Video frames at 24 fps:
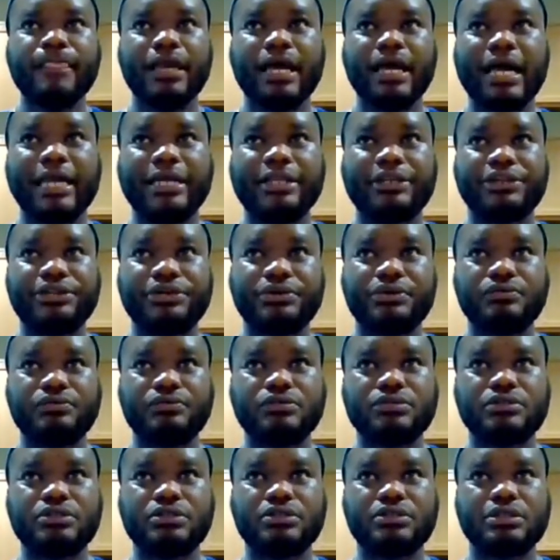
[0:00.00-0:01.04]
I
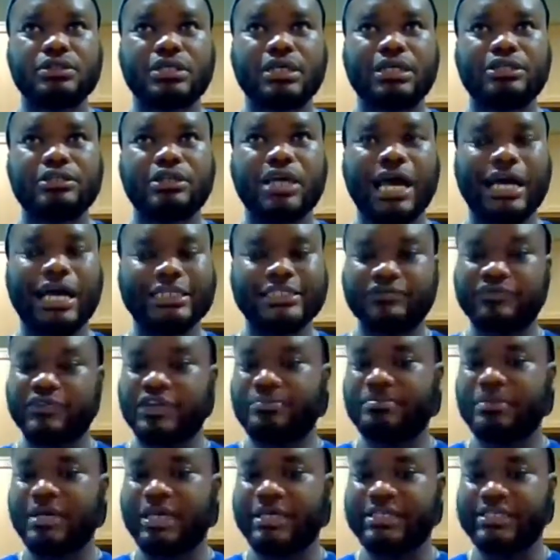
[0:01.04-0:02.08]
don't
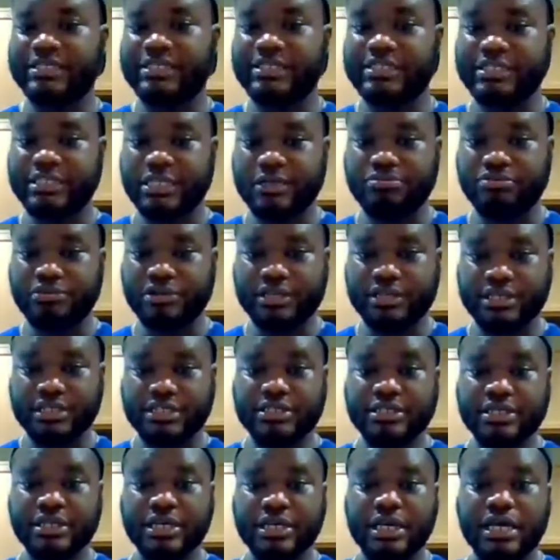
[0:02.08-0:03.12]
activate my yeast
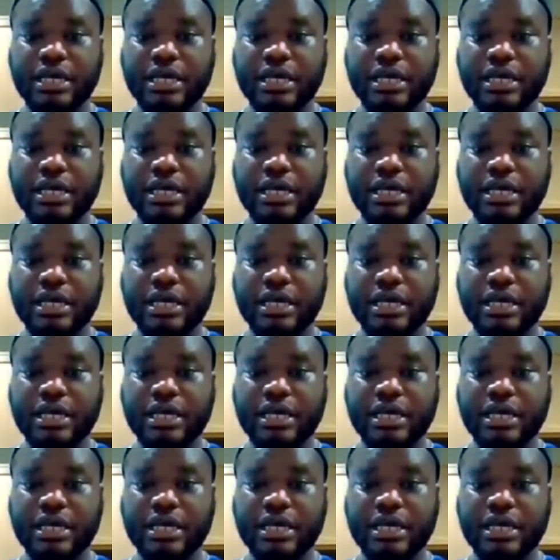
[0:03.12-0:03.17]
separately,